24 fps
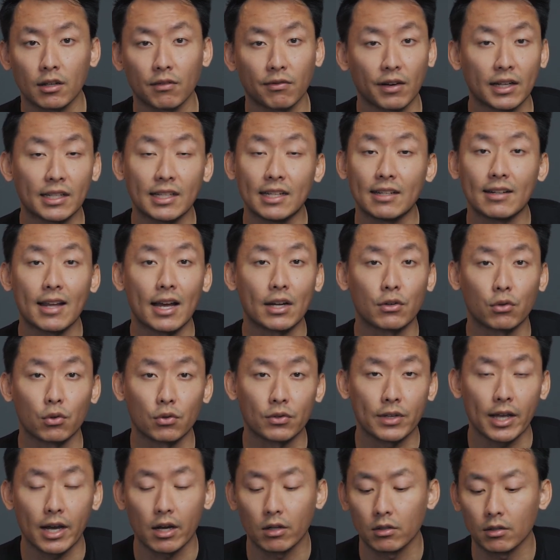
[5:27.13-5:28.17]
If I need natural
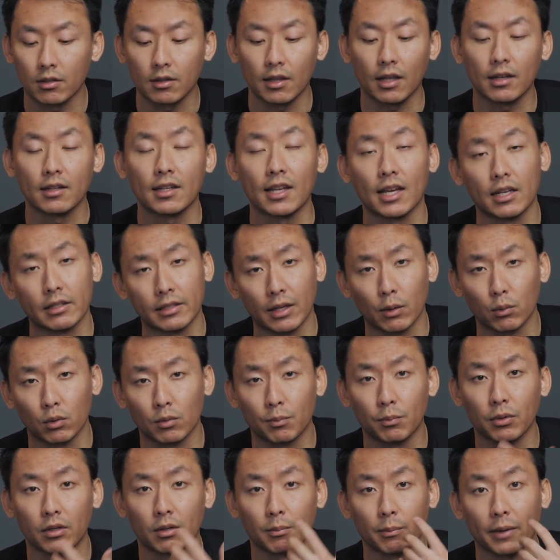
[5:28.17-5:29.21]
sounds, then yes, I
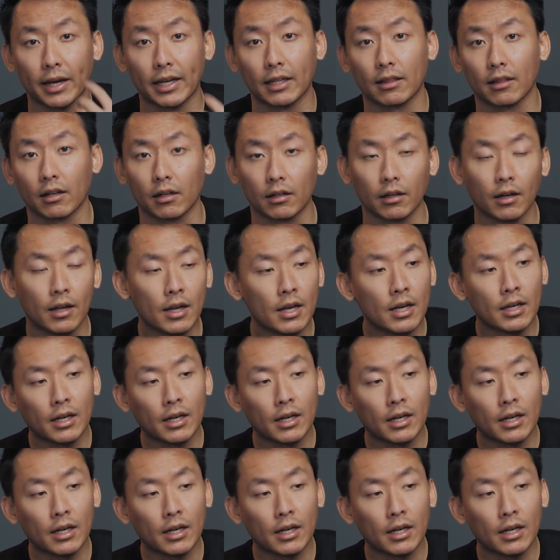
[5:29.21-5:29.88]
would put a mic there.